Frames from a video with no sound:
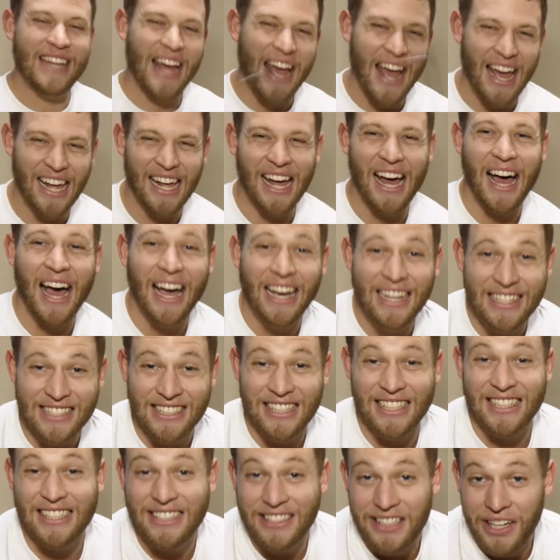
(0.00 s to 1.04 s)
Tech
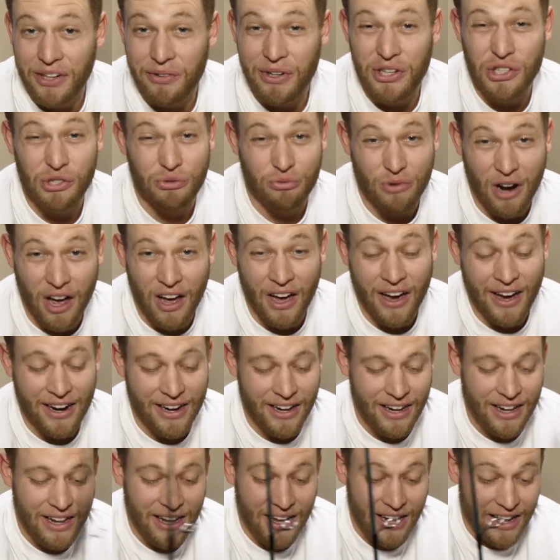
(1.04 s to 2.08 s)
Ice Series
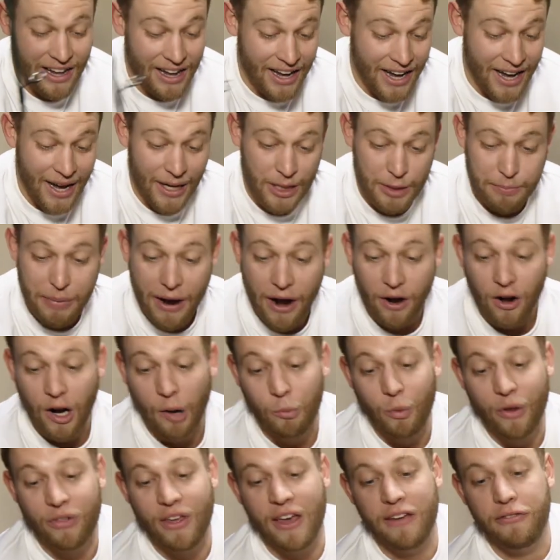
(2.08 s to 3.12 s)
rod. It's paired
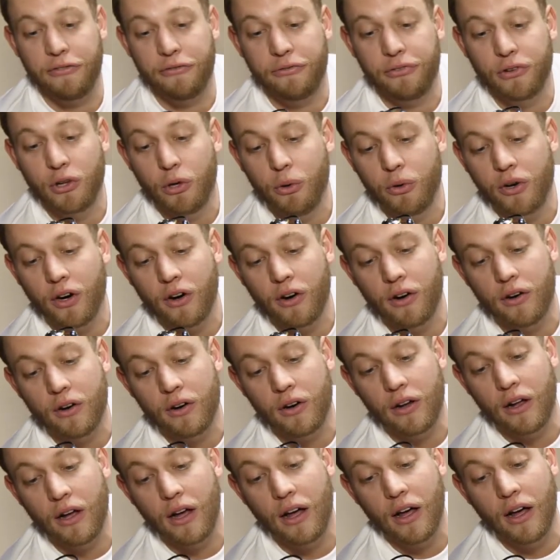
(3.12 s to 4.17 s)
up with a
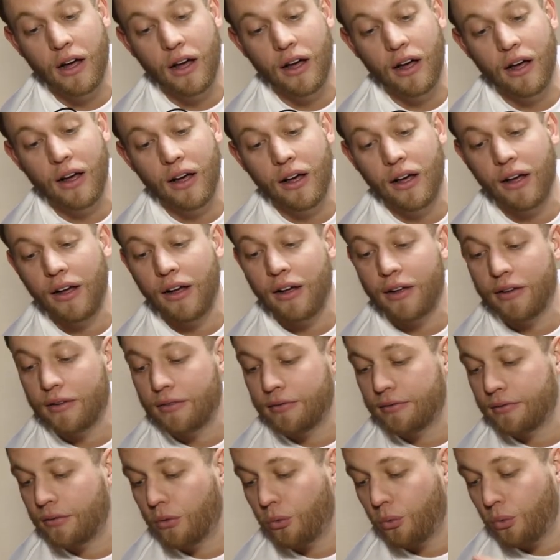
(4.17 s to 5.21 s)
Fluger
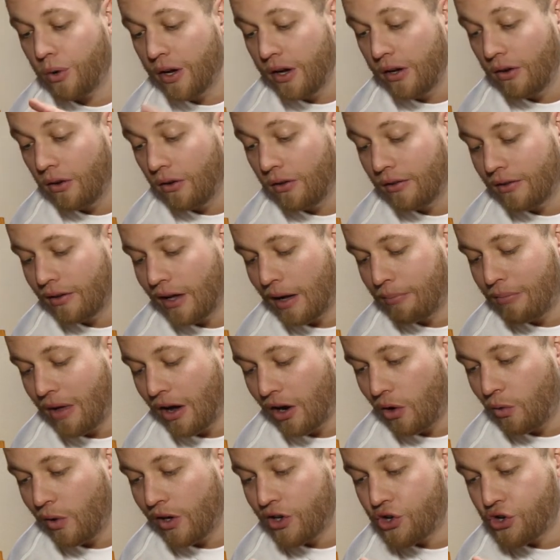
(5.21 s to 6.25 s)
reel. I'm
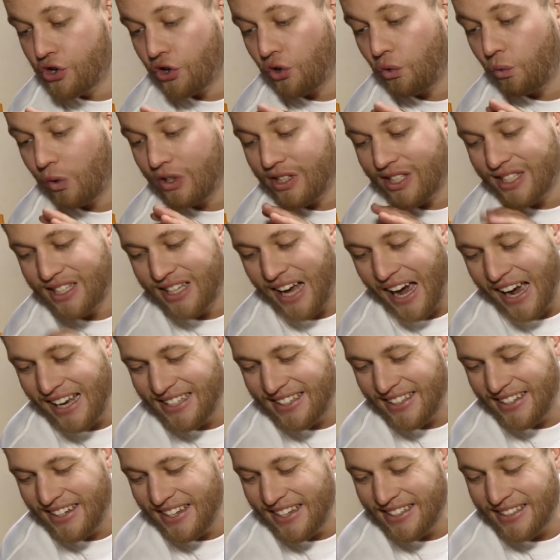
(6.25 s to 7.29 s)
not quite sure what
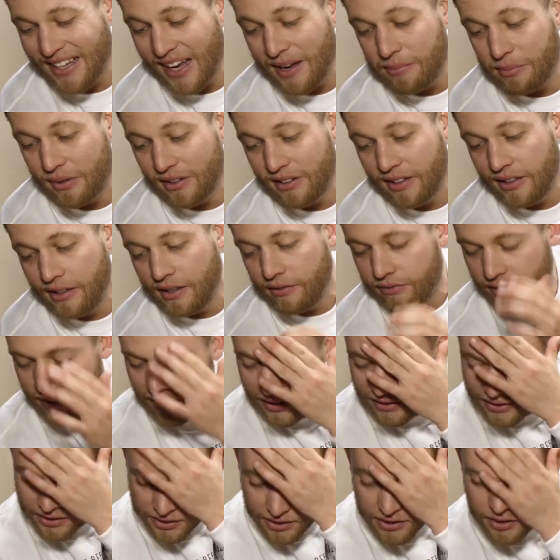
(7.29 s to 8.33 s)
size it is. I believe
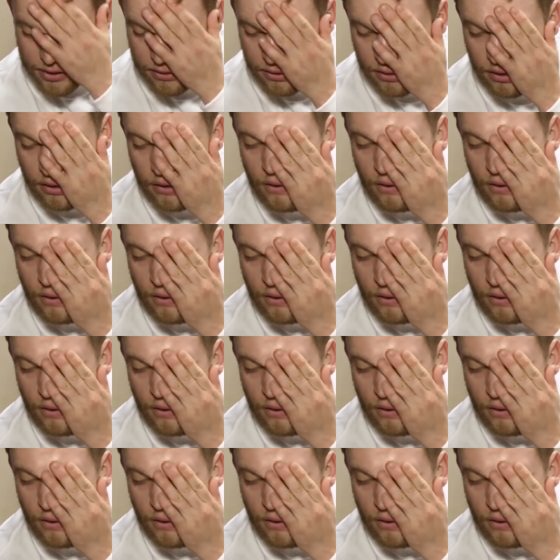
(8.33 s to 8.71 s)
it's,